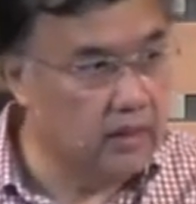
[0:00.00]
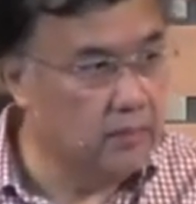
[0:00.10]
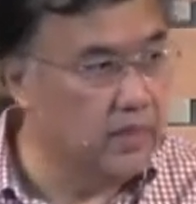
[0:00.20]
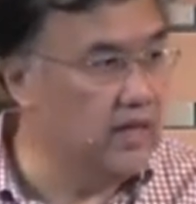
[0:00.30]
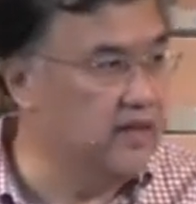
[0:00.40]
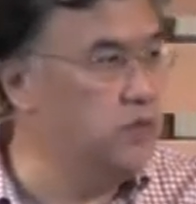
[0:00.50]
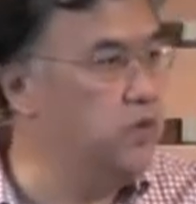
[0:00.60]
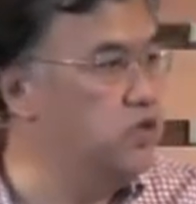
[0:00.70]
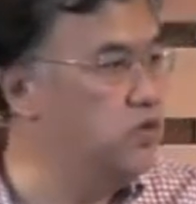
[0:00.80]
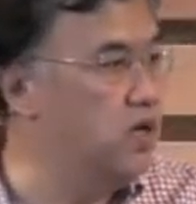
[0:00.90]
But I think we
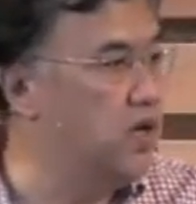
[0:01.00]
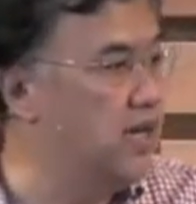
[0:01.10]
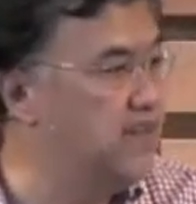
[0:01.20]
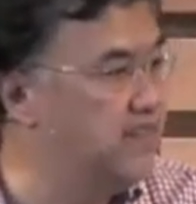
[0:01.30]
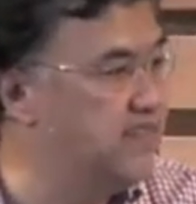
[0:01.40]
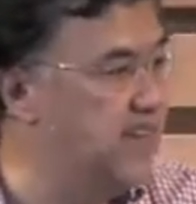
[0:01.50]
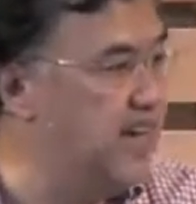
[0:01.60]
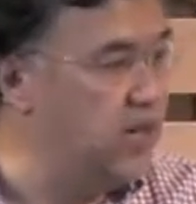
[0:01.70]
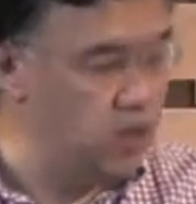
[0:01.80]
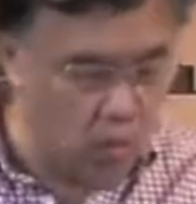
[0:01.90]
do not
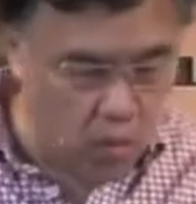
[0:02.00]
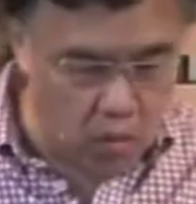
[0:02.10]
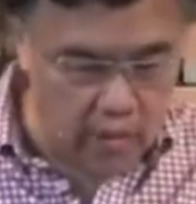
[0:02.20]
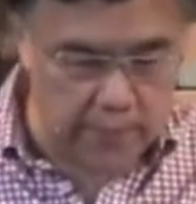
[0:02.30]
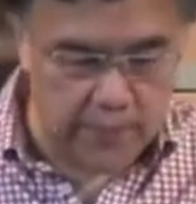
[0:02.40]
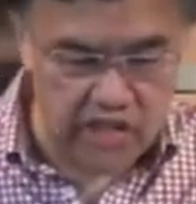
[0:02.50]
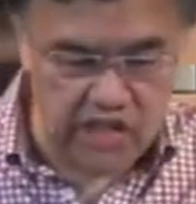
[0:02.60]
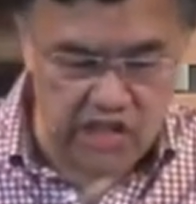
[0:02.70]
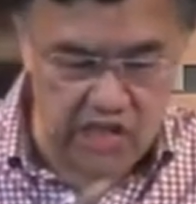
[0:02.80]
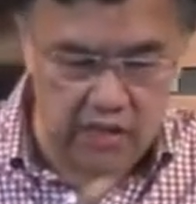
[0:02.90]
understand or
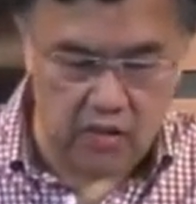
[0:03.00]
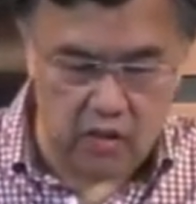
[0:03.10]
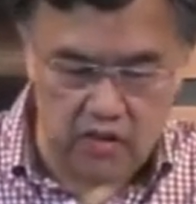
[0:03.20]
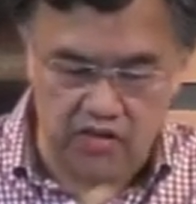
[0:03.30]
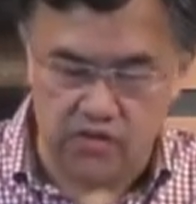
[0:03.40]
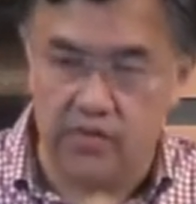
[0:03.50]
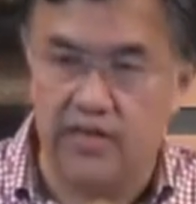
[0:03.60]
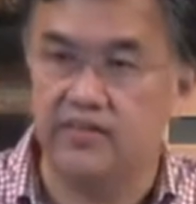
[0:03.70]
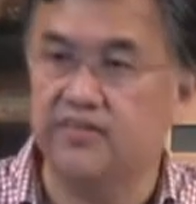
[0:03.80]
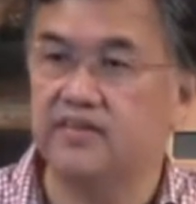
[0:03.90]
appreciate God's
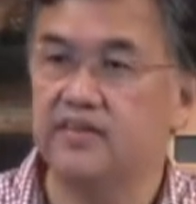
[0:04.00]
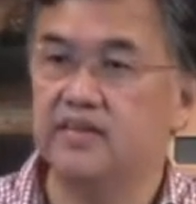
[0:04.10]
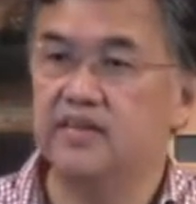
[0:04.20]
grace